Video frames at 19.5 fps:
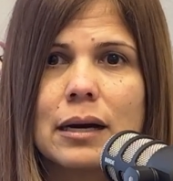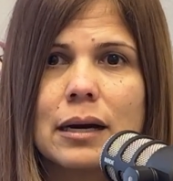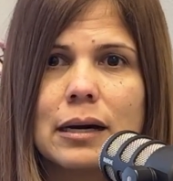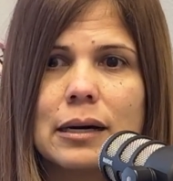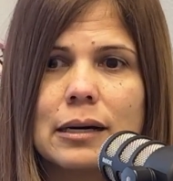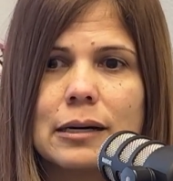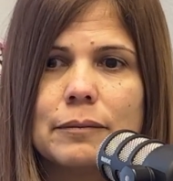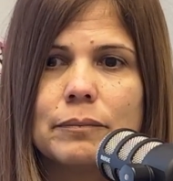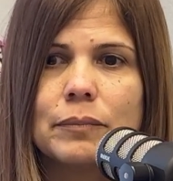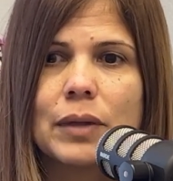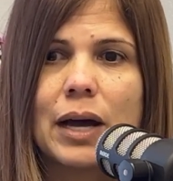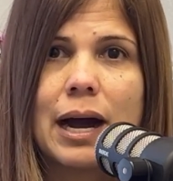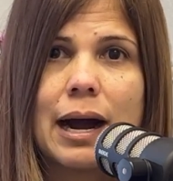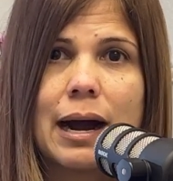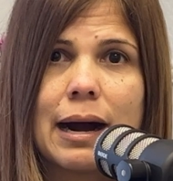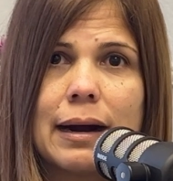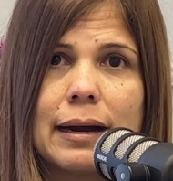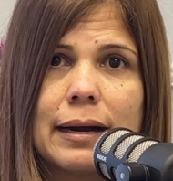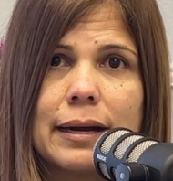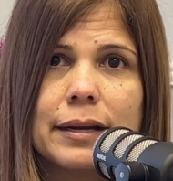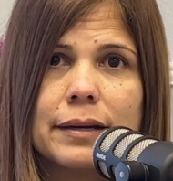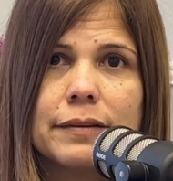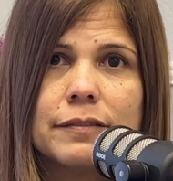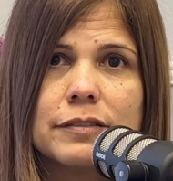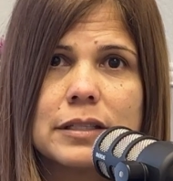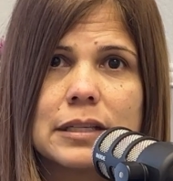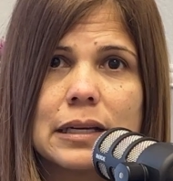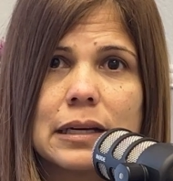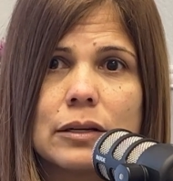
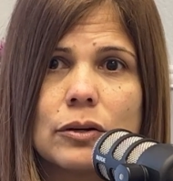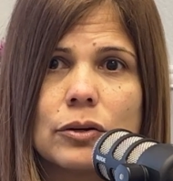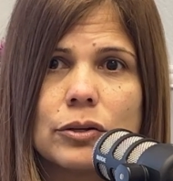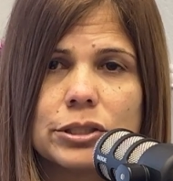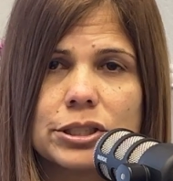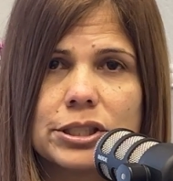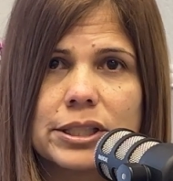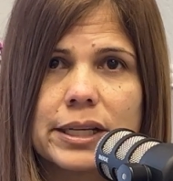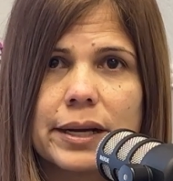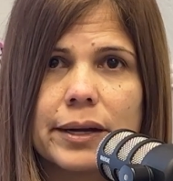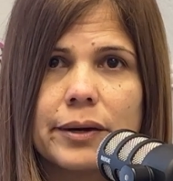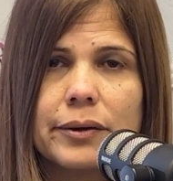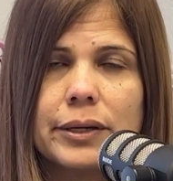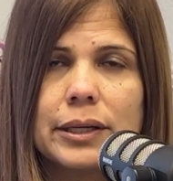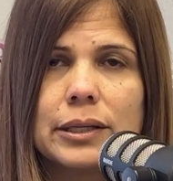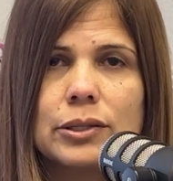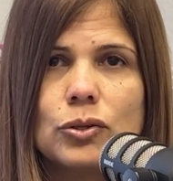hives and urticaria.